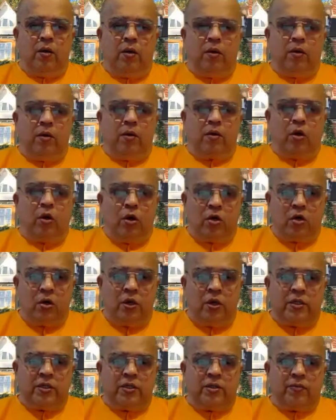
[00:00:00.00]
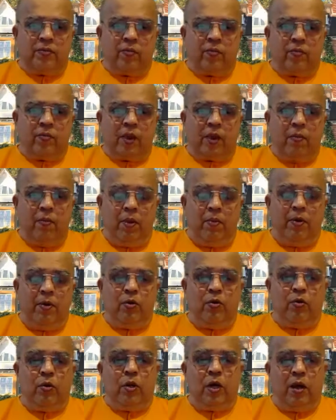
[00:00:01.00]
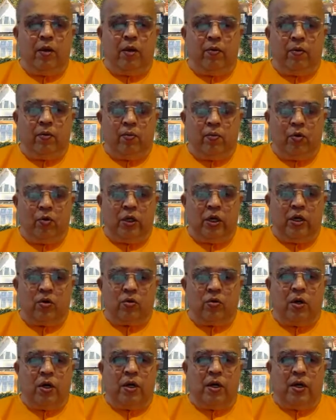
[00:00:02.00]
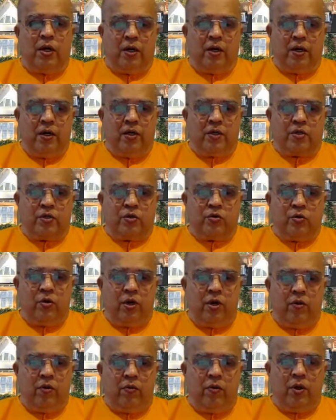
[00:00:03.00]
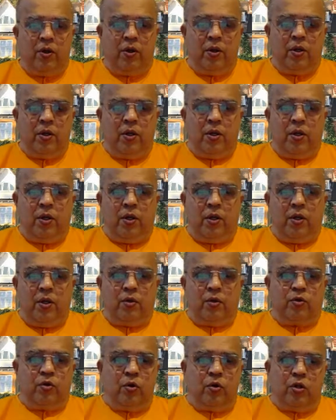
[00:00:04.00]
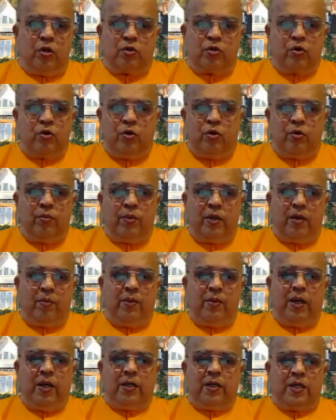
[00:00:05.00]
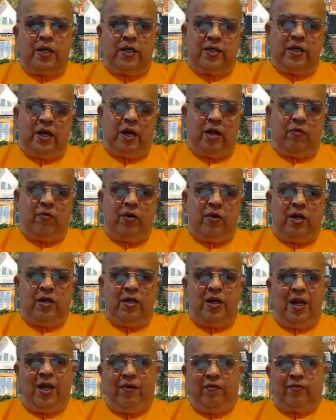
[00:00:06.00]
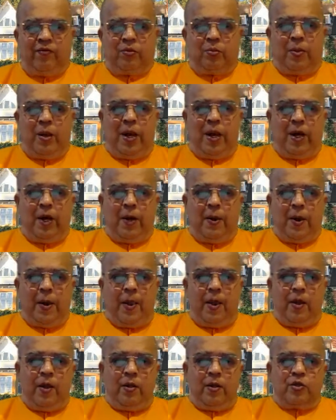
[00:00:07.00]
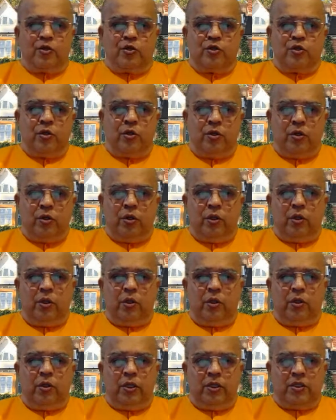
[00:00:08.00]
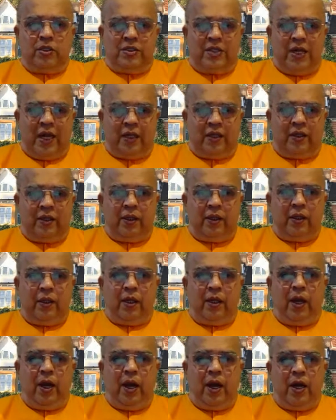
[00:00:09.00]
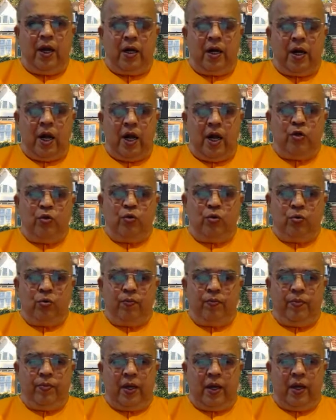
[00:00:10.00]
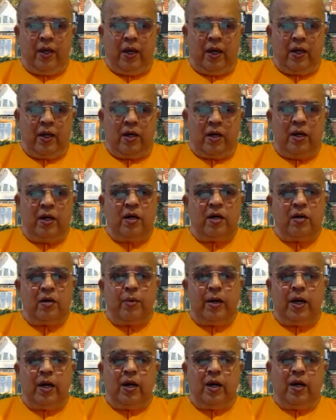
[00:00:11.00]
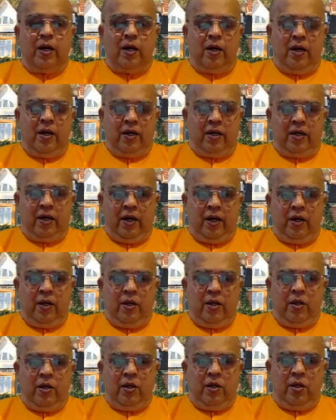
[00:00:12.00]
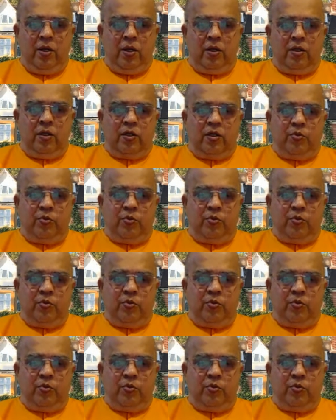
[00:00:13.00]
tortoise, maybe you will have more than 200 years to live. So also human beings has an average lifespan. So this jati and ayu are intimately connected. The